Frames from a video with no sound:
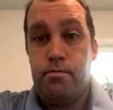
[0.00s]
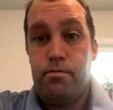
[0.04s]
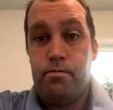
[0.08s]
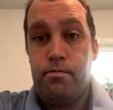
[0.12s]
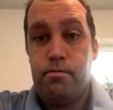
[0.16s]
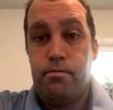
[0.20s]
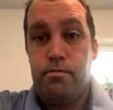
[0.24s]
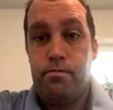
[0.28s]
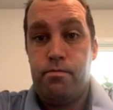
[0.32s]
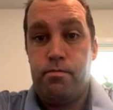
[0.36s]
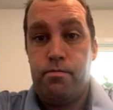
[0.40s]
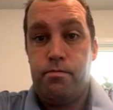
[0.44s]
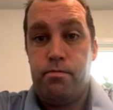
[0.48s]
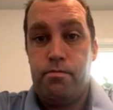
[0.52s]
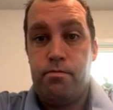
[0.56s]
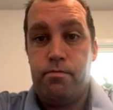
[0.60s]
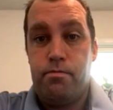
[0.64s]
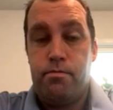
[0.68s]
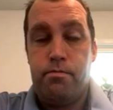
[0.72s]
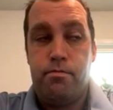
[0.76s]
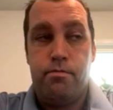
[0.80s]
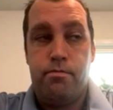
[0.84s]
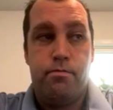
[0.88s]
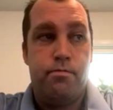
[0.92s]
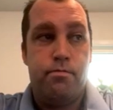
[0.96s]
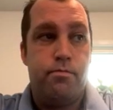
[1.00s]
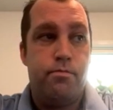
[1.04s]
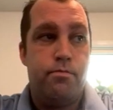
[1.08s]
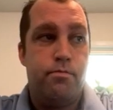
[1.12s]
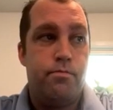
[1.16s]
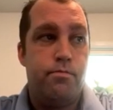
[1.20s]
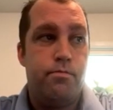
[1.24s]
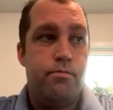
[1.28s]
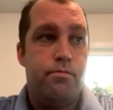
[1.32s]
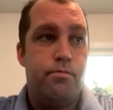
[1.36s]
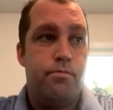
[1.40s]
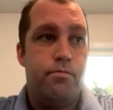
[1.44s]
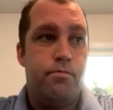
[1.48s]

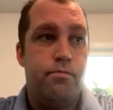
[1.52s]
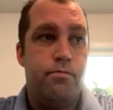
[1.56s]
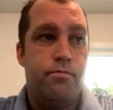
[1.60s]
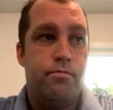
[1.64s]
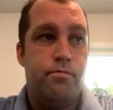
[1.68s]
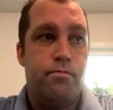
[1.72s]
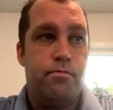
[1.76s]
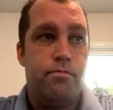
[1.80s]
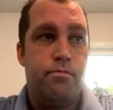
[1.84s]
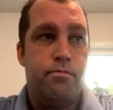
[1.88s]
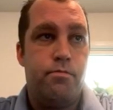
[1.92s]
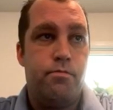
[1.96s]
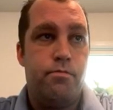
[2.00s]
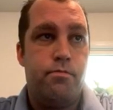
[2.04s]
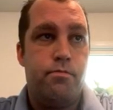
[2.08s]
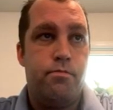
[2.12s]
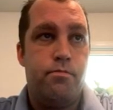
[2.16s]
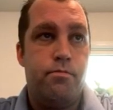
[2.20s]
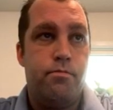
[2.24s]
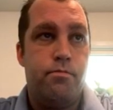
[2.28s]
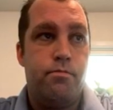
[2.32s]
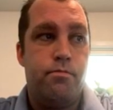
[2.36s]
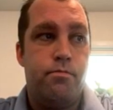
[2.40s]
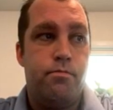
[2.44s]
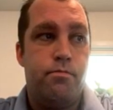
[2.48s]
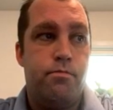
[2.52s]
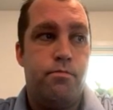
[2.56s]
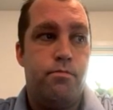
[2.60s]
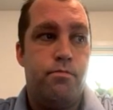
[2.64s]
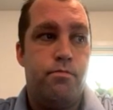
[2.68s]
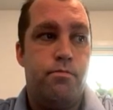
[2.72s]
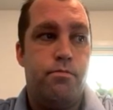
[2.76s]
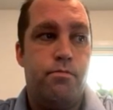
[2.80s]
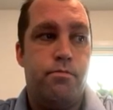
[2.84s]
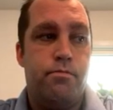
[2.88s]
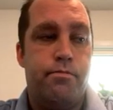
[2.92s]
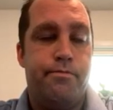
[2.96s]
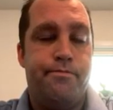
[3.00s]

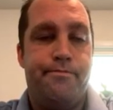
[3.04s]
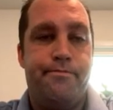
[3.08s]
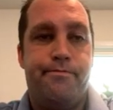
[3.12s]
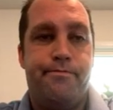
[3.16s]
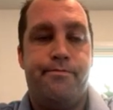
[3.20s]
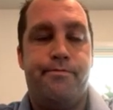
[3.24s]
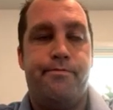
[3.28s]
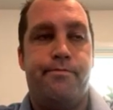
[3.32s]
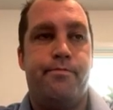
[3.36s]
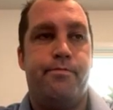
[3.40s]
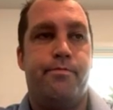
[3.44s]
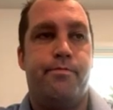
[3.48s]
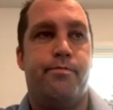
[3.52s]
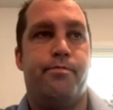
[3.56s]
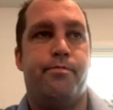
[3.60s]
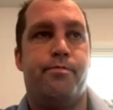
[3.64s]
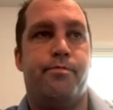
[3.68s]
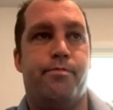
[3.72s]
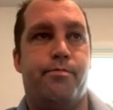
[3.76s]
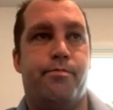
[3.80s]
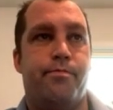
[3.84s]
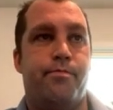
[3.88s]
(silent)